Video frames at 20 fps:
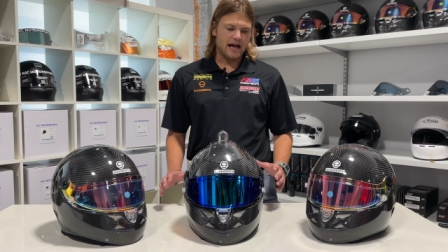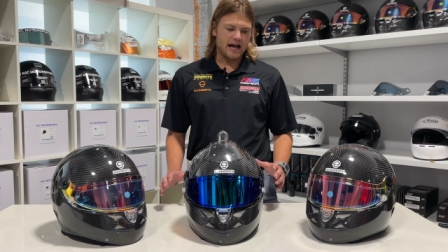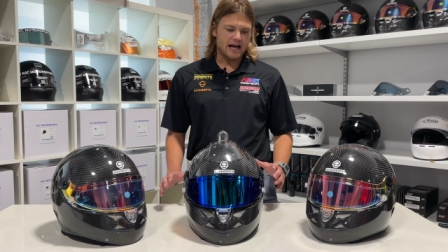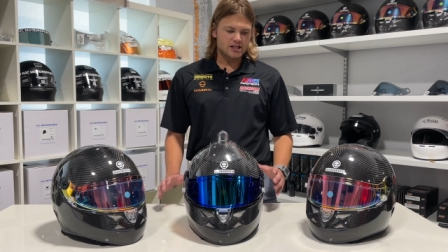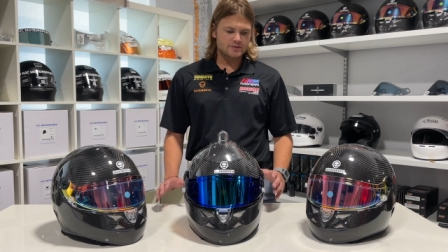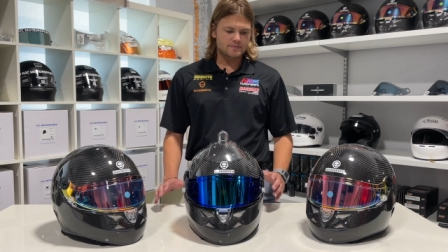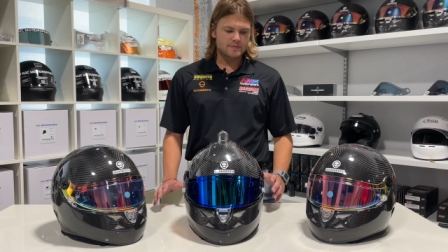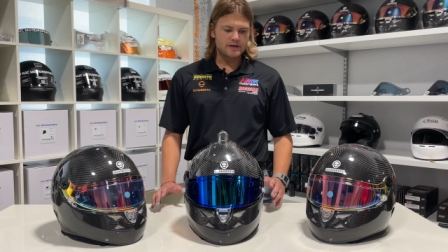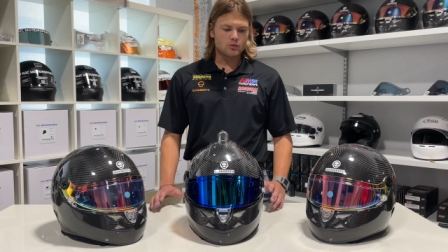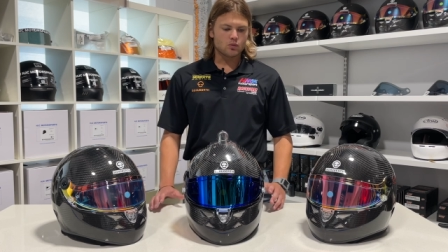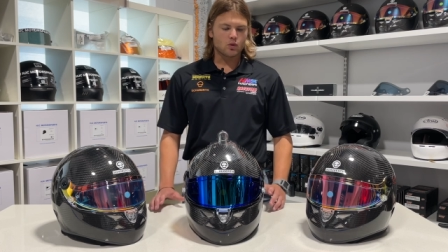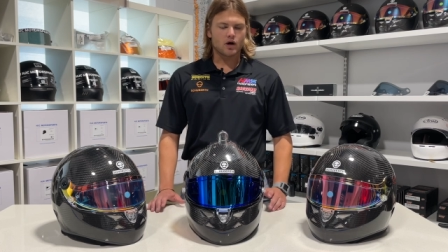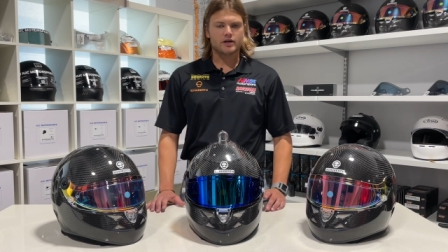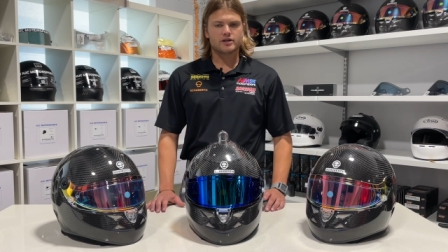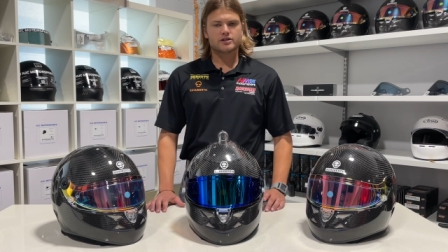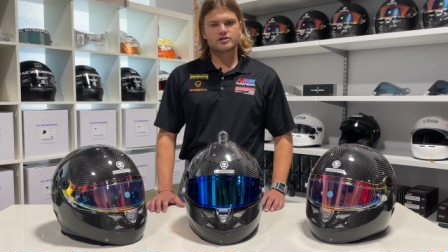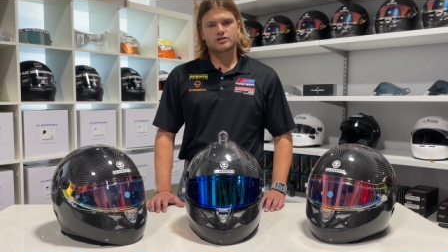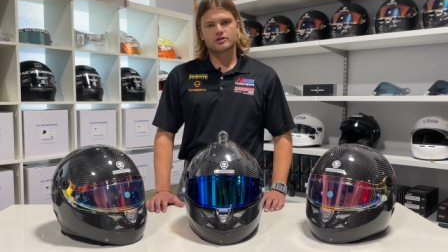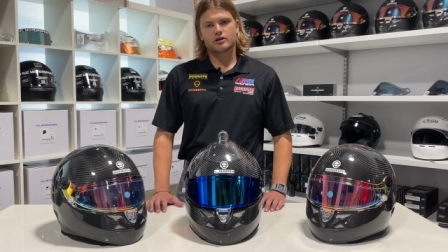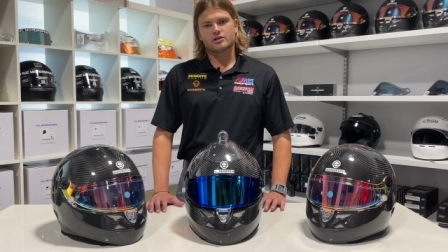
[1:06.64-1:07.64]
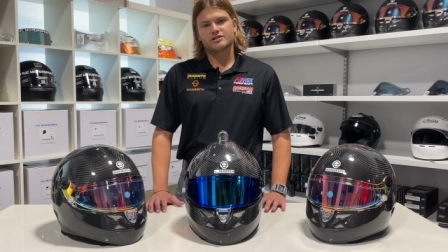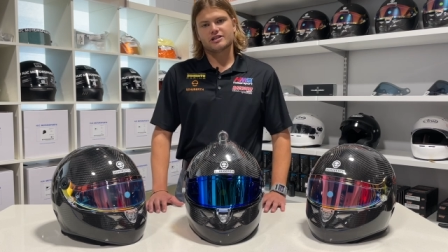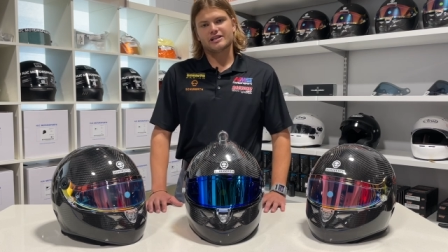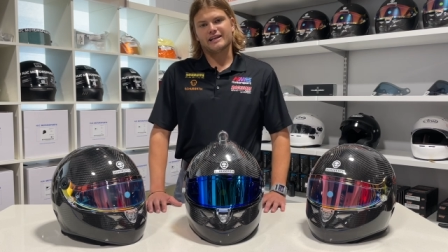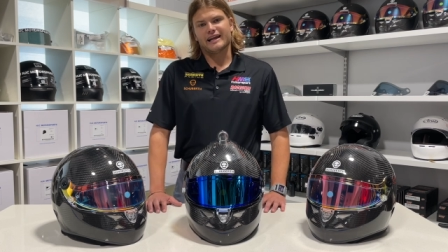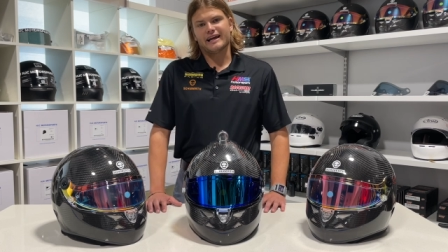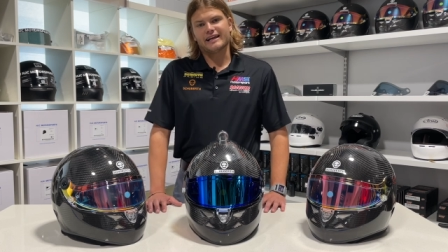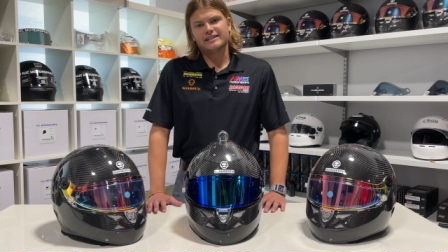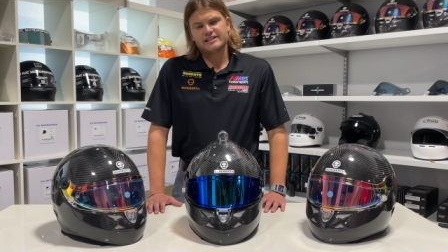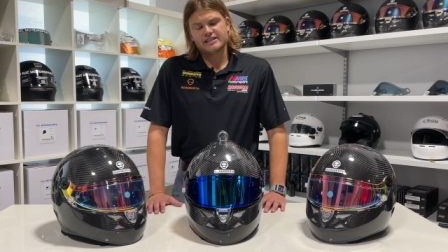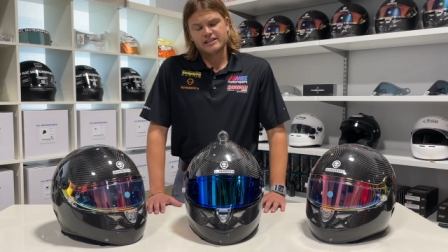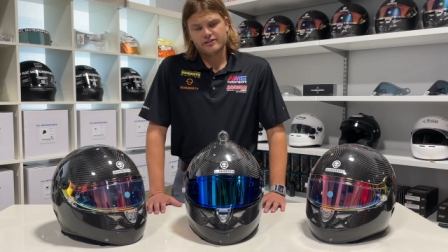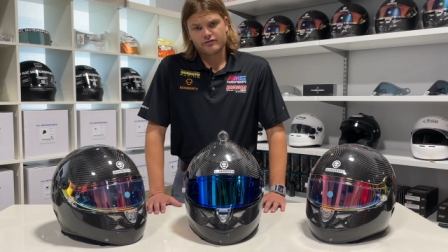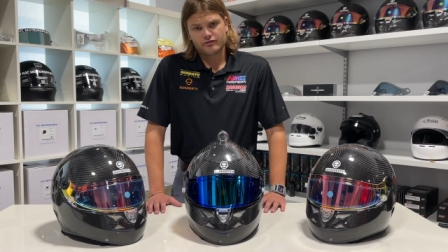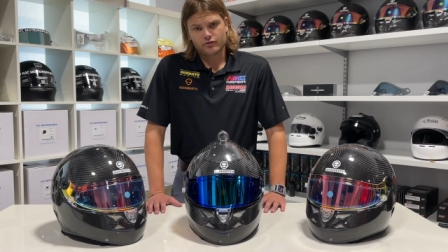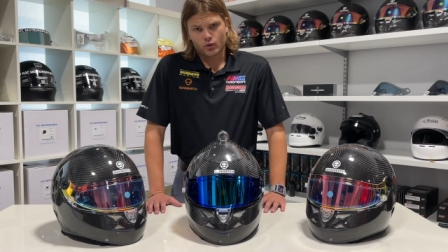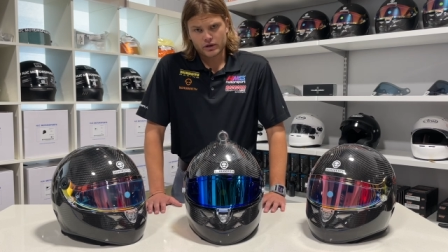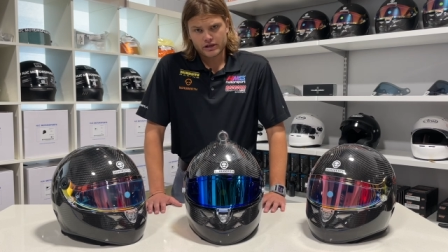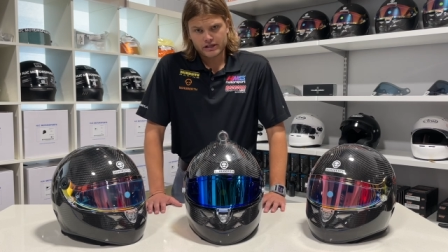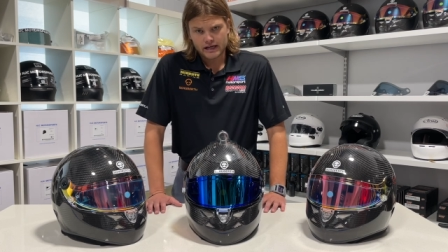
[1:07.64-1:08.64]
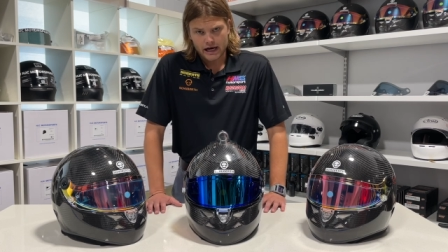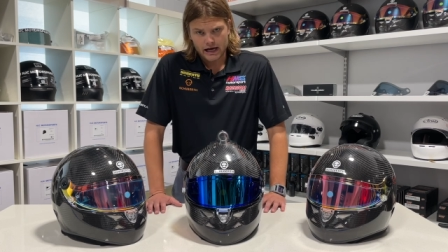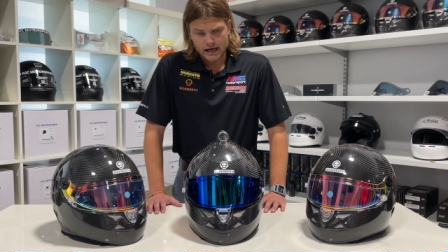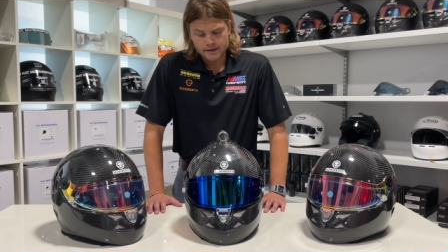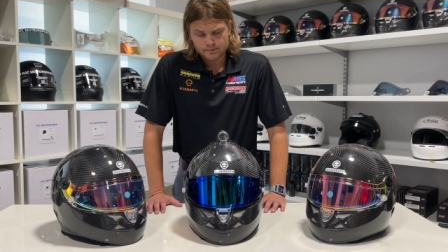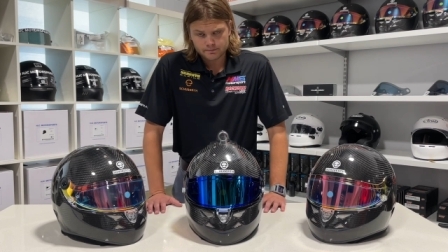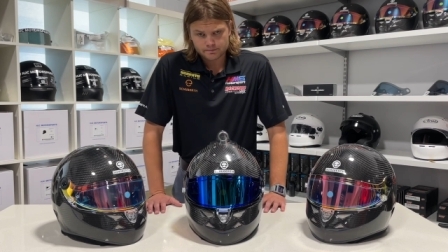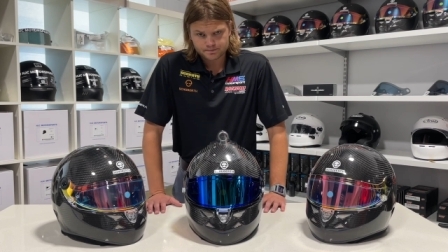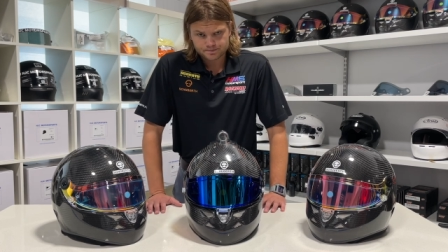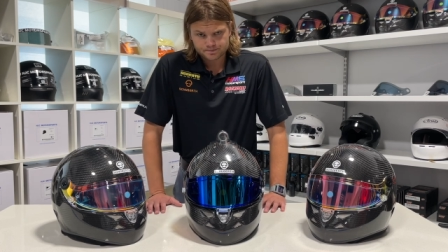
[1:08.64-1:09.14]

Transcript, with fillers: SP1 starts at 1949